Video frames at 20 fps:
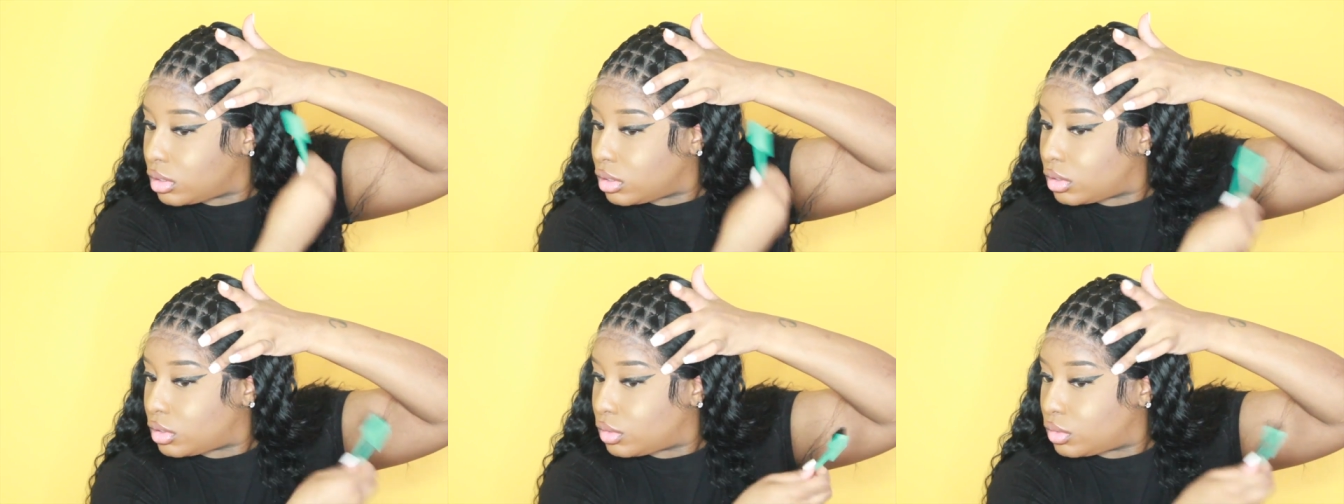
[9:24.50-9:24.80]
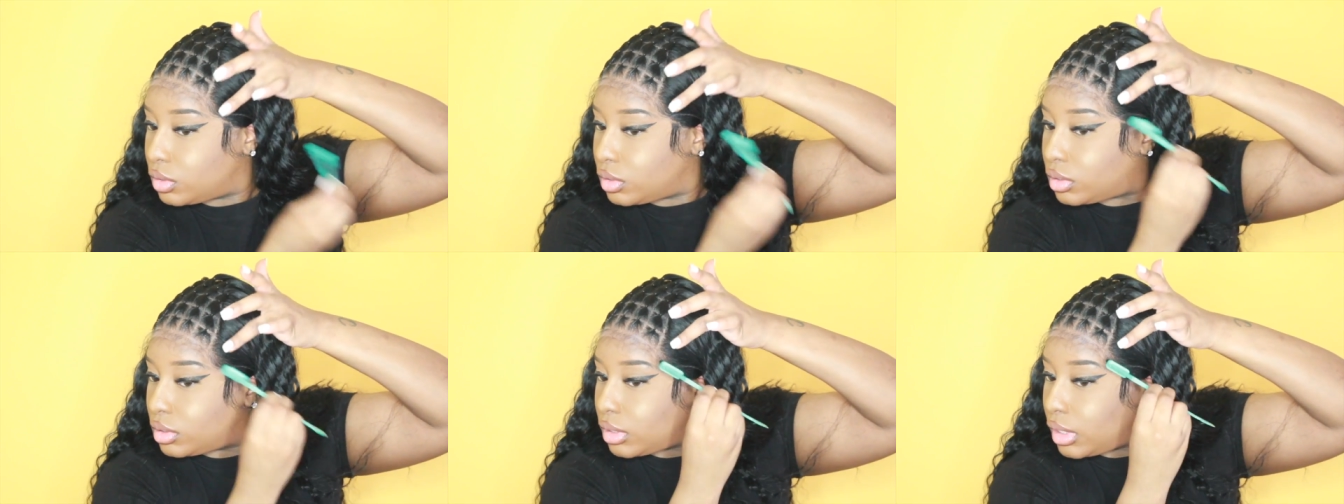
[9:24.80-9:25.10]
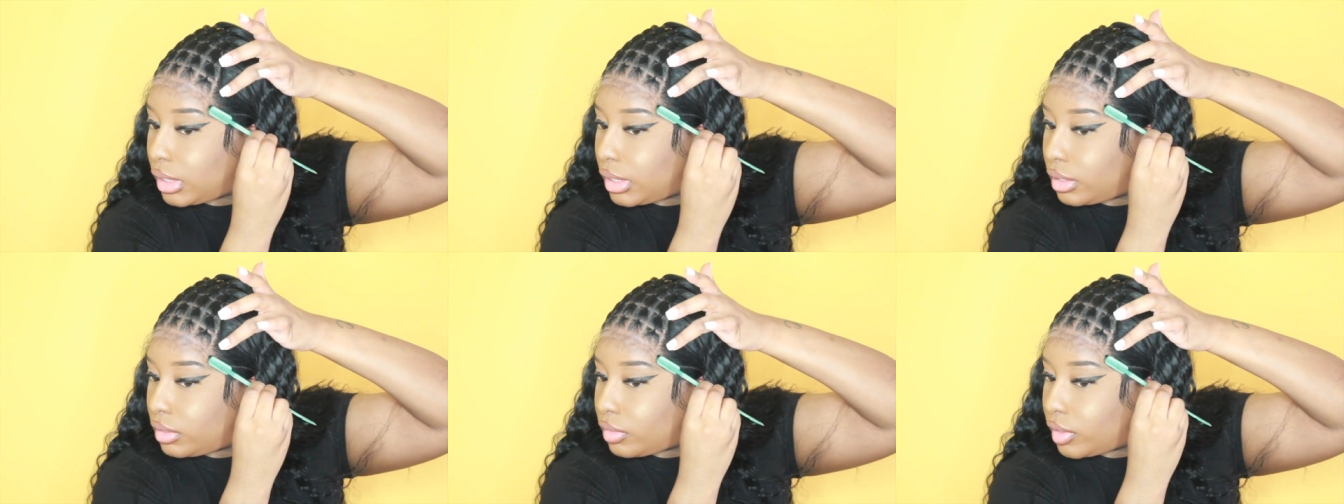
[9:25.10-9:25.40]
little
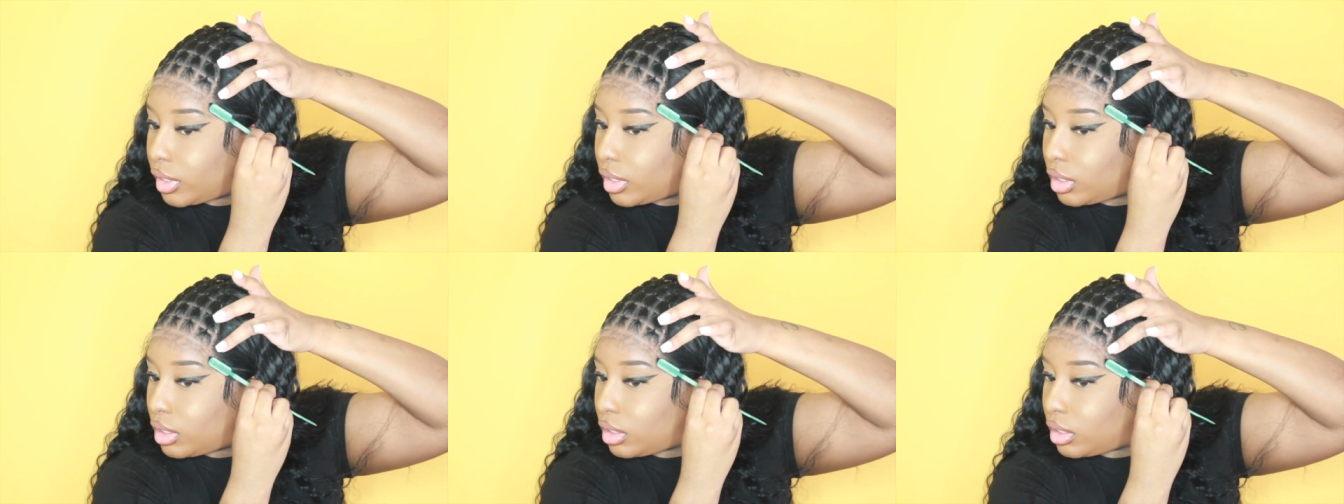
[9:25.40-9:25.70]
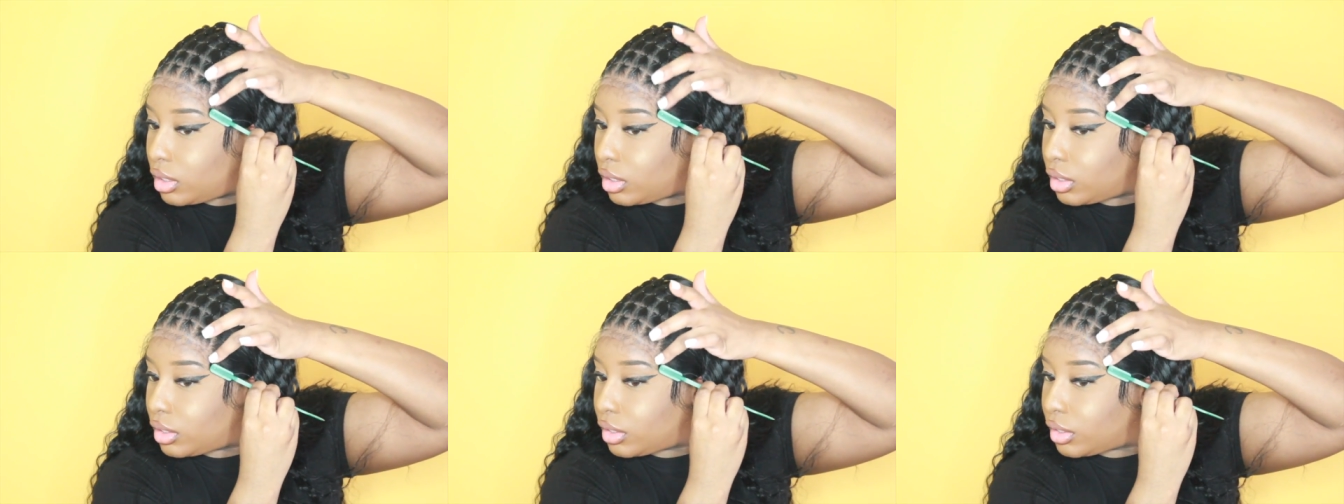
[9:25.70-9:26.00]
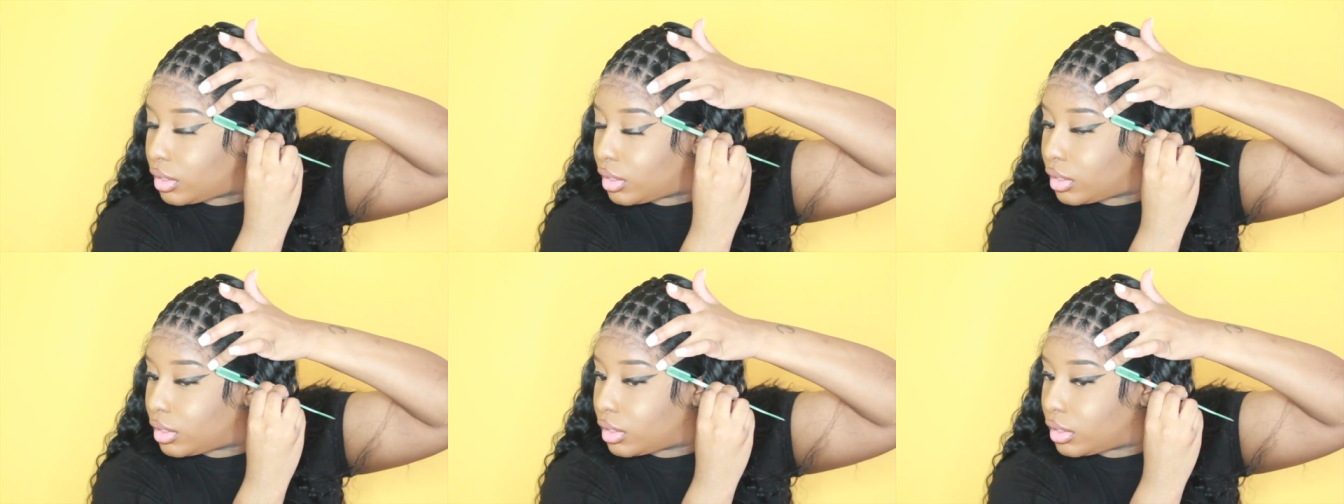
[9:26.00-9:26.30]
side right here.
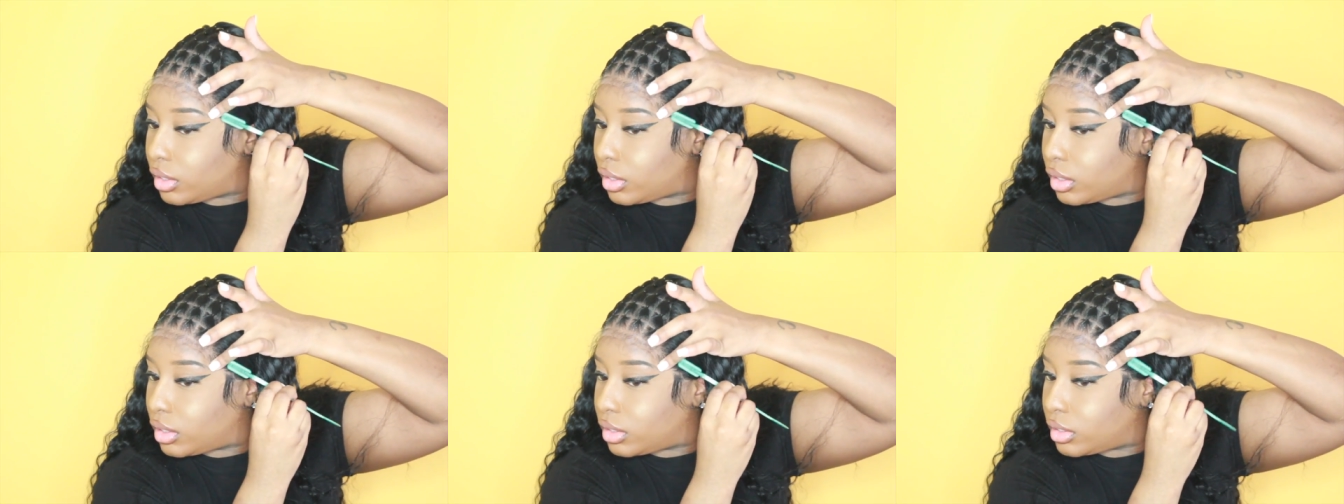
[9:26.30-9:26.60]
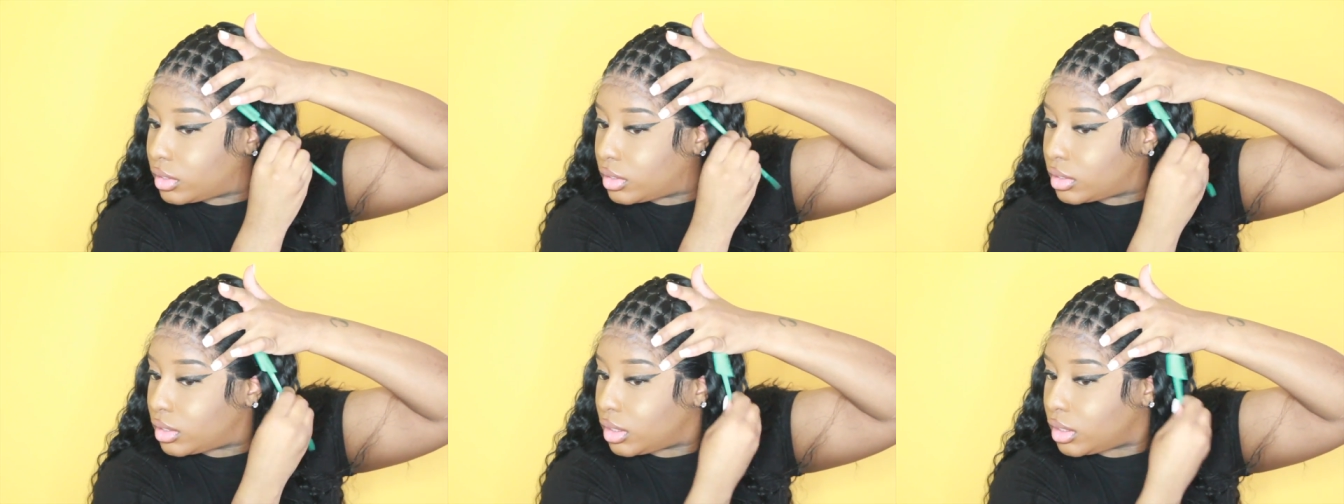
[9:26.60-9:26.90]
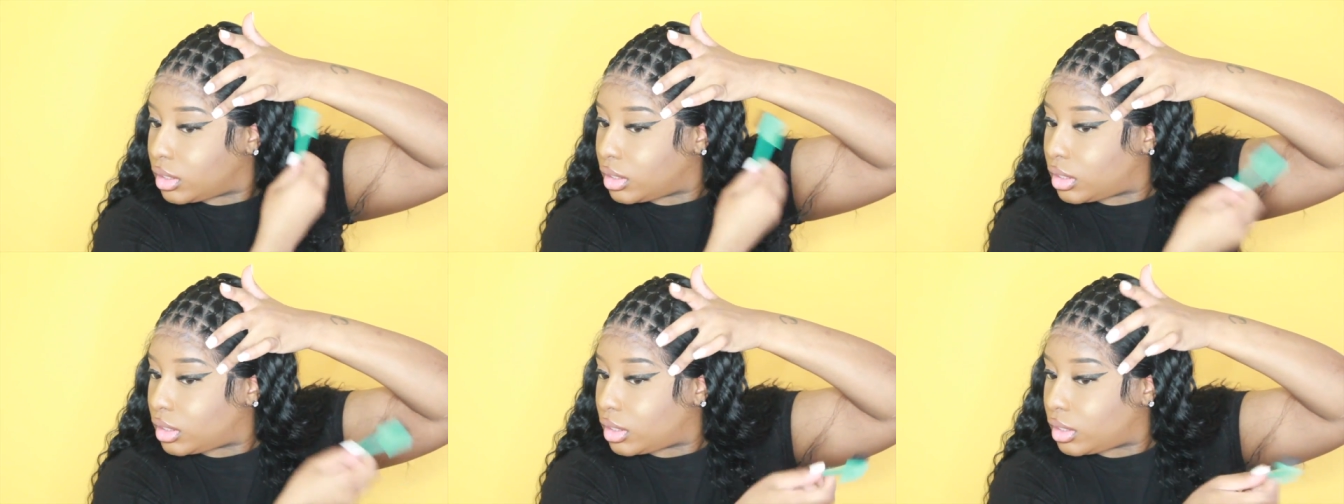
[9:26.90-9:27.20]

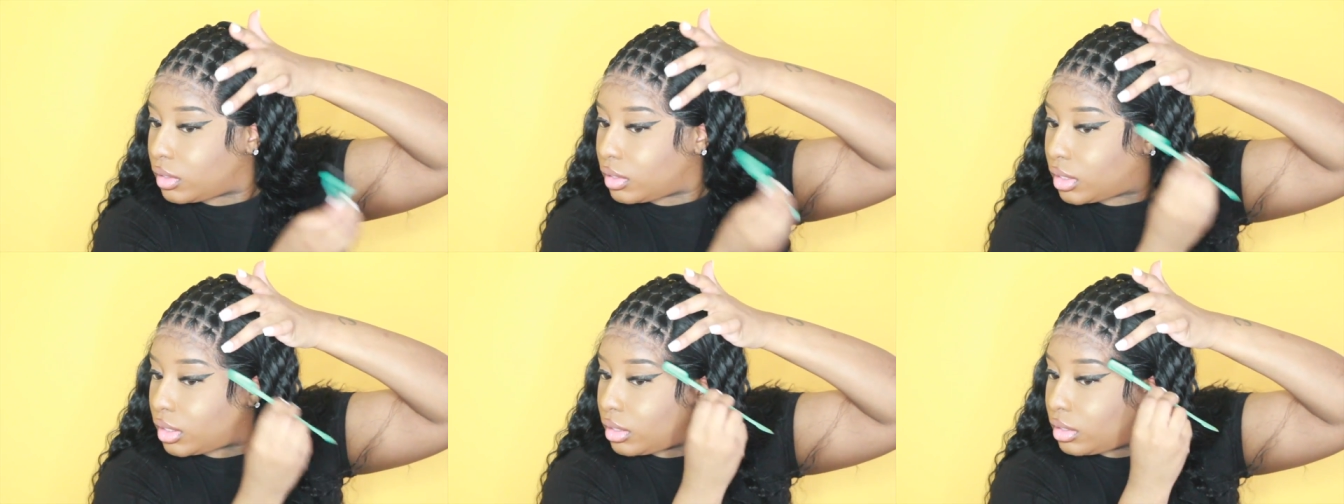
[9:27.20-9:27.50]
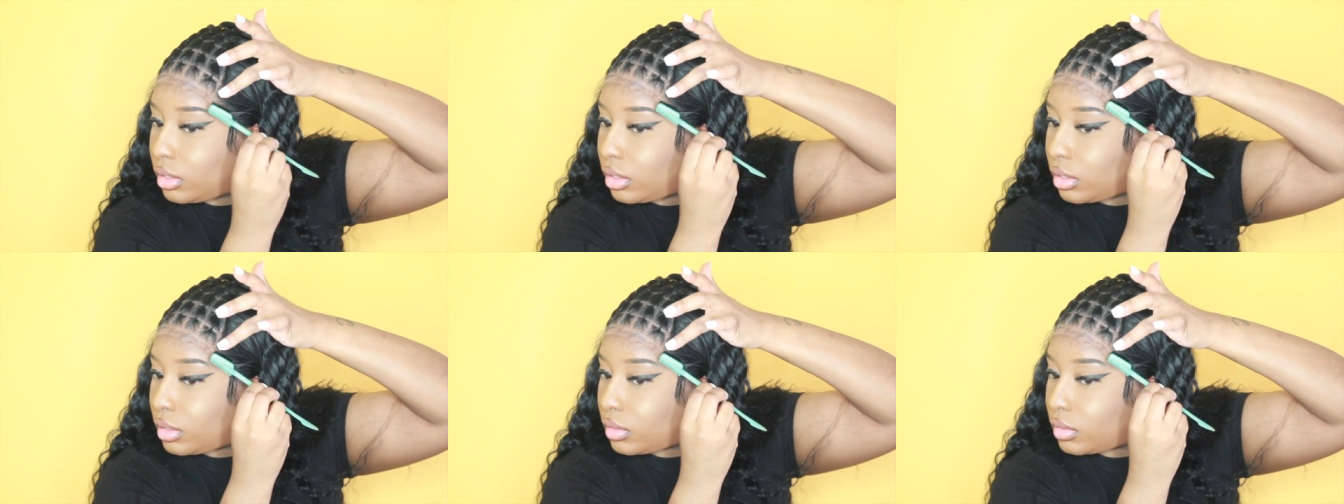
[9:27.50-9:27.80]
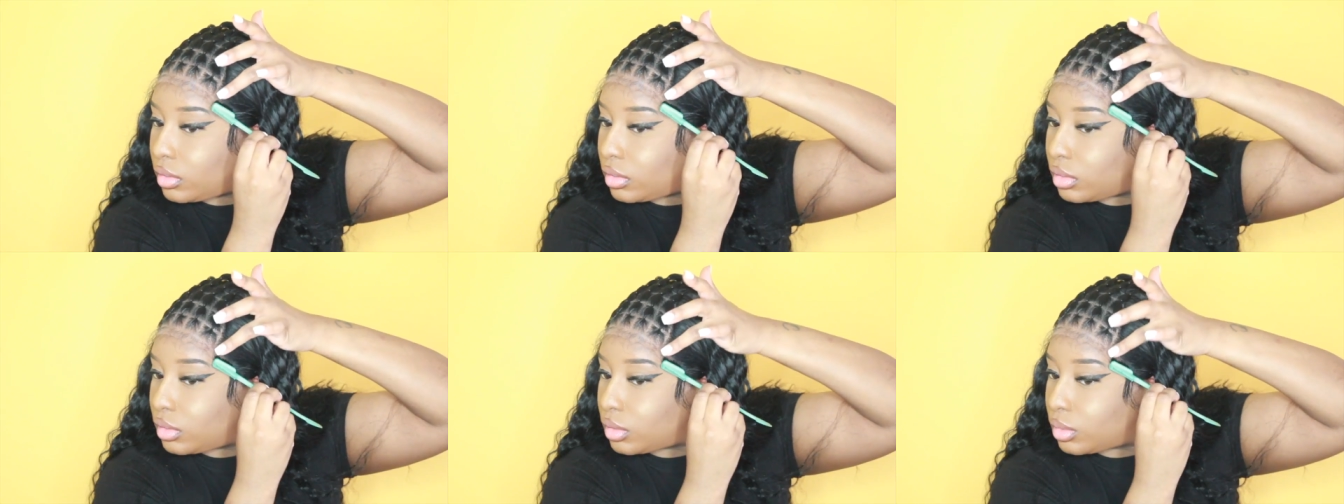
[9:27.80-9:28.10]
Kind of lay that down
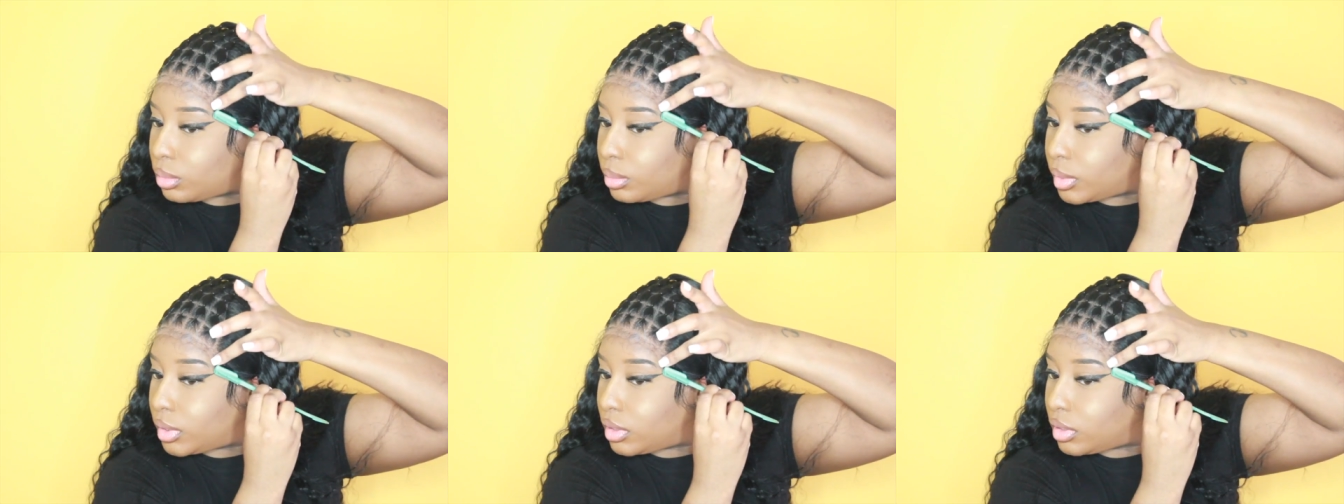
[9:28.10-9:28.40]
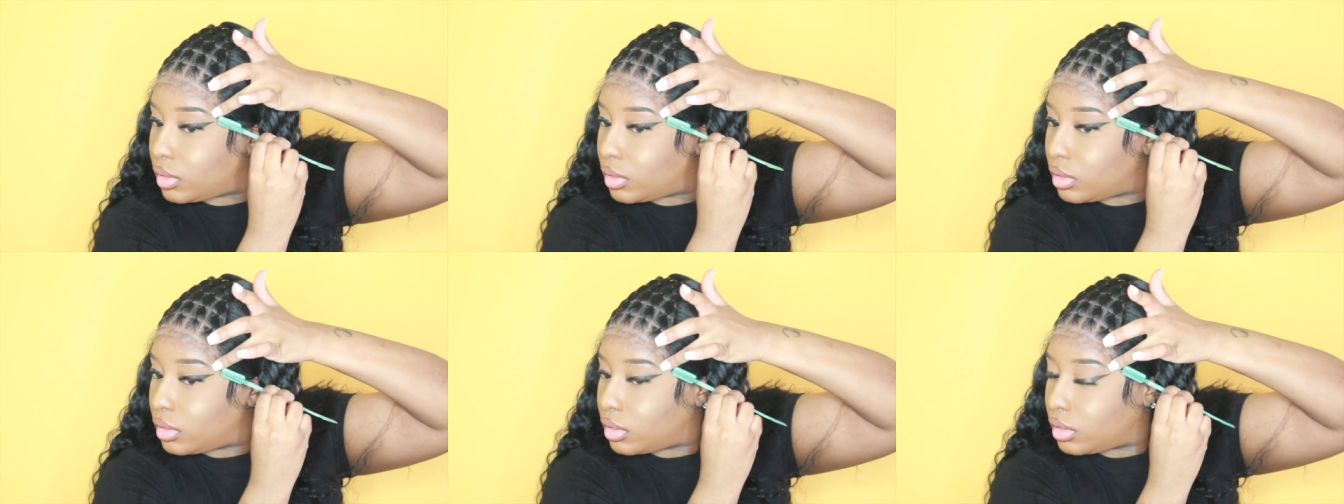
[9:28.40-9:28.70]
a little bit.